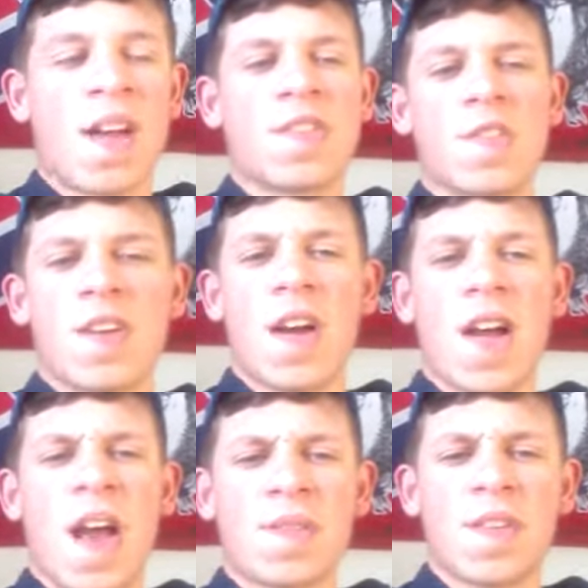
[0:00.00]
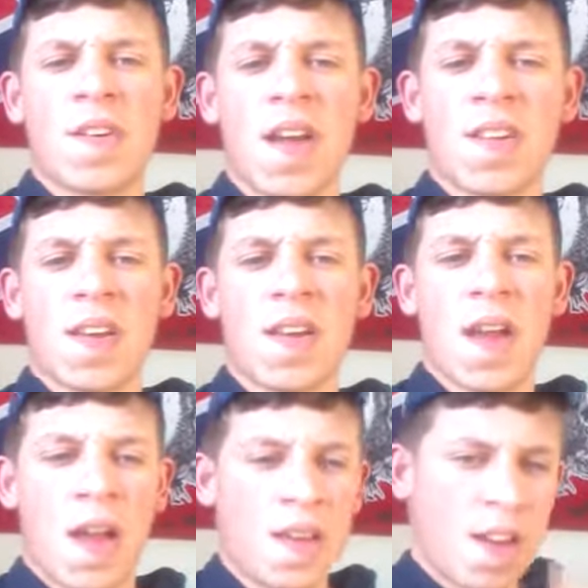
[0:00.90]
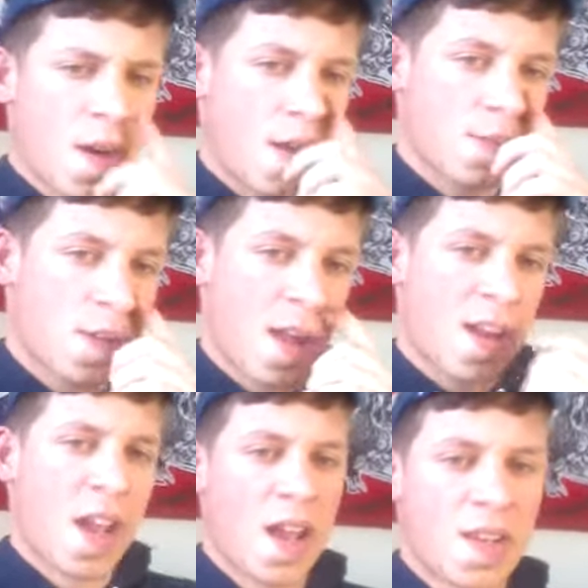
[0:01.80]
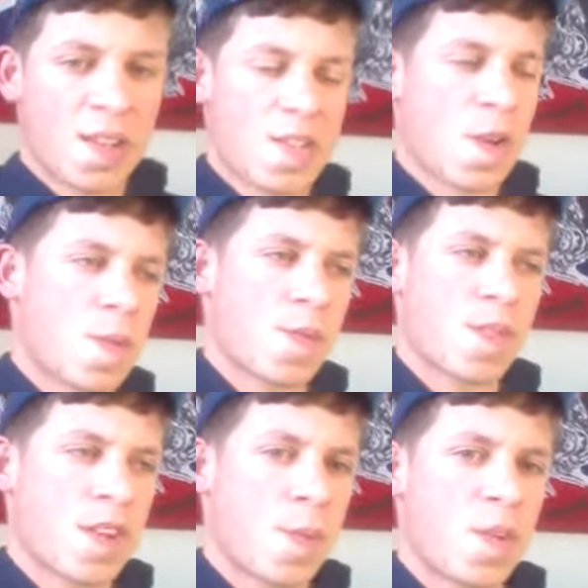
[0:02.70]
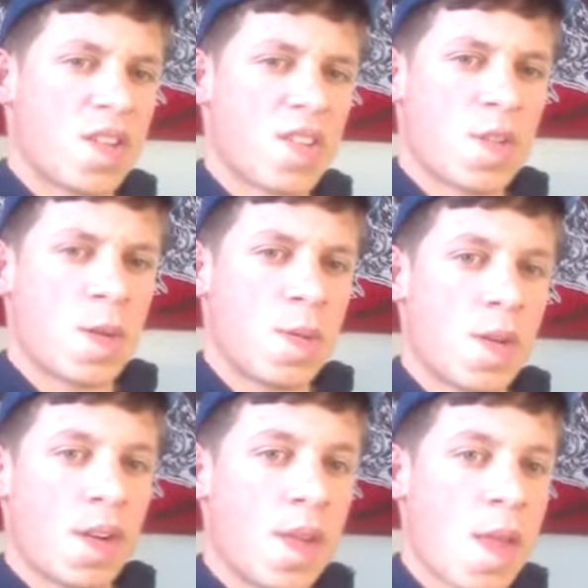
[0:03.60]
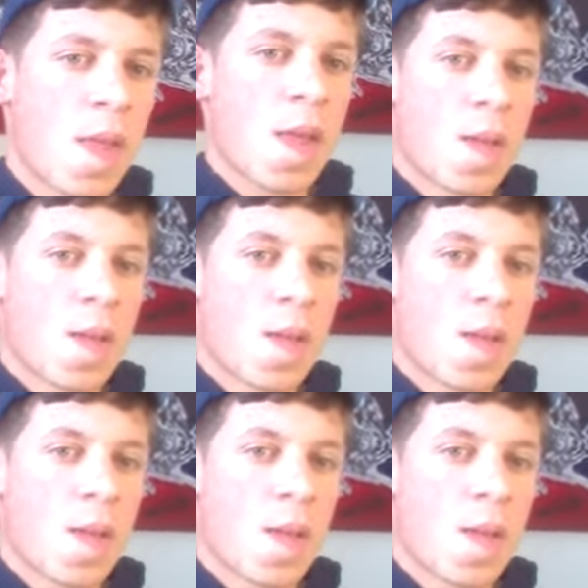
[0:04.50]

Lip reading: not true. I think a year after that, I got in trouble for dipping at school, but